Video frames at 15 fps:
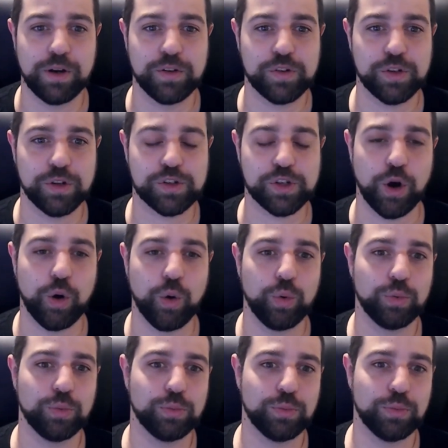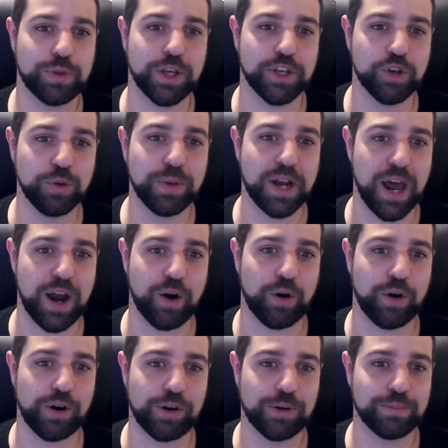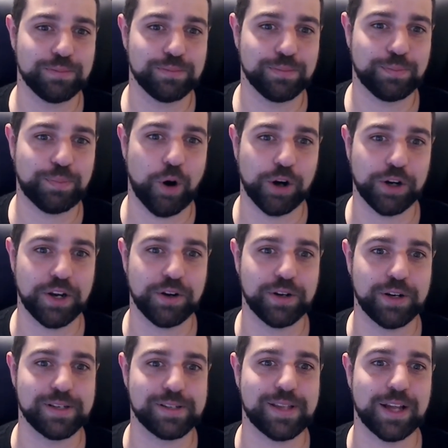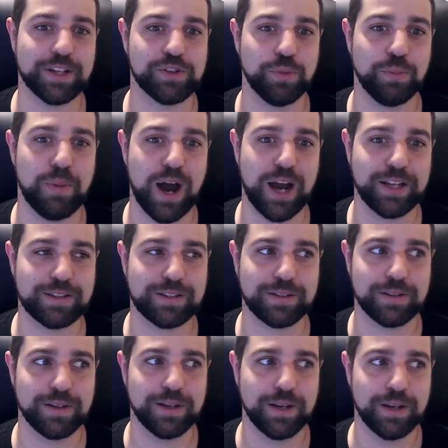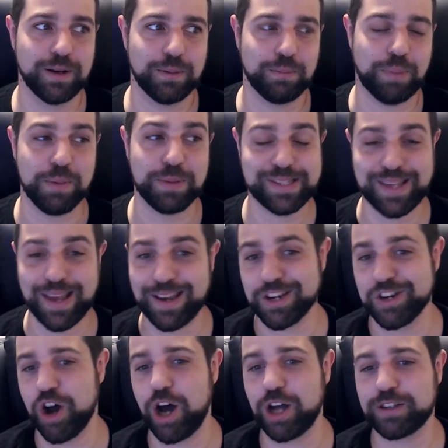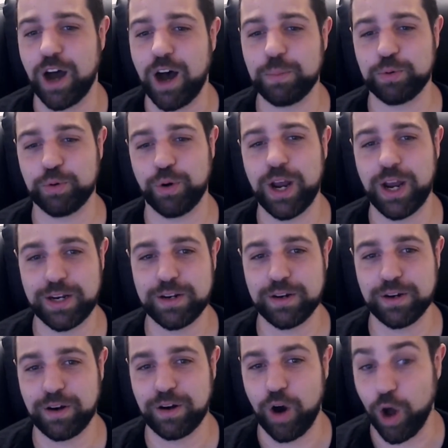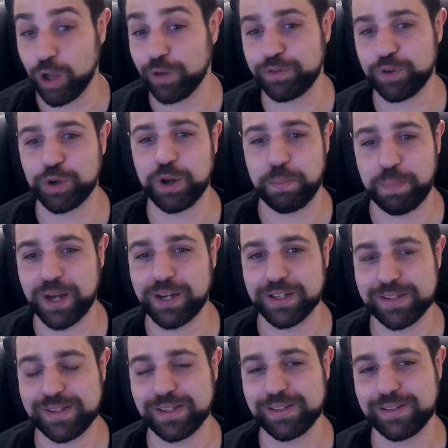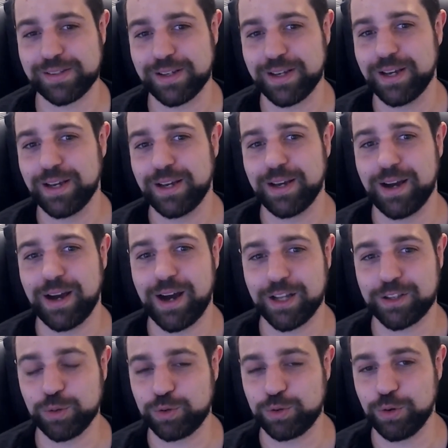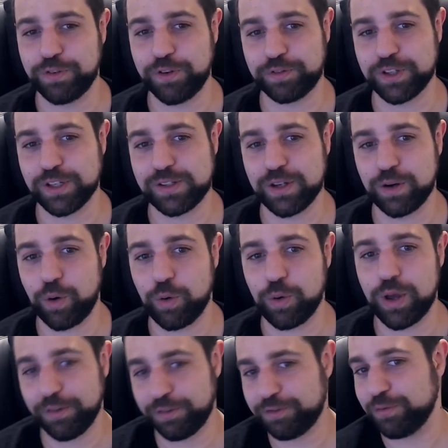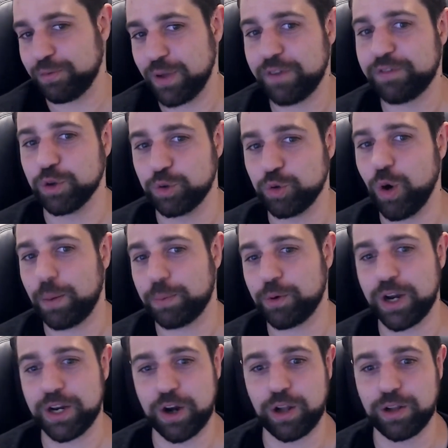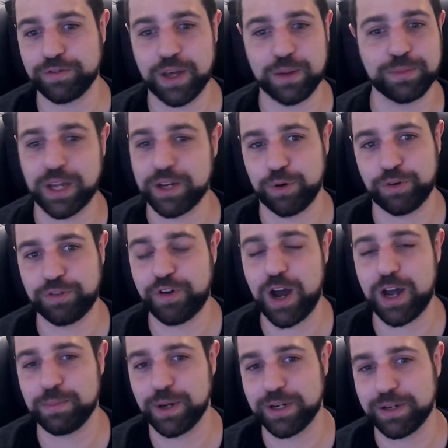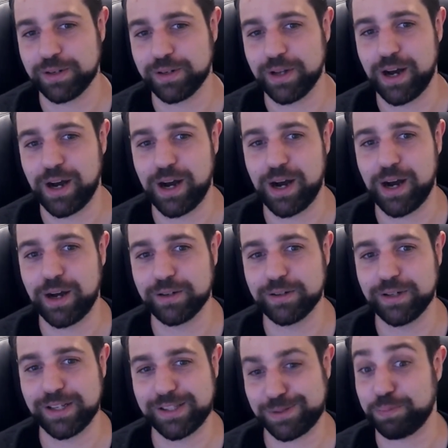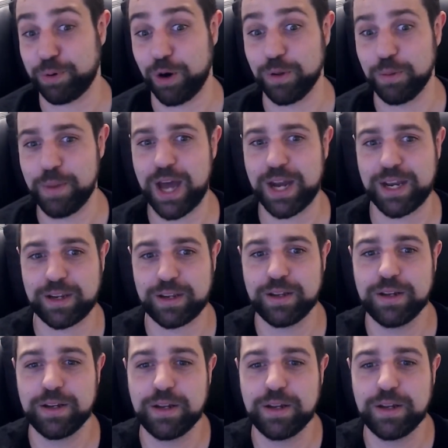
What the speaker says: So the human error part here is that you might, by mistake, not upgrade all of your dependencies to 2.15.0. If you do upgrade all of them, then you're fine, but it's problematic.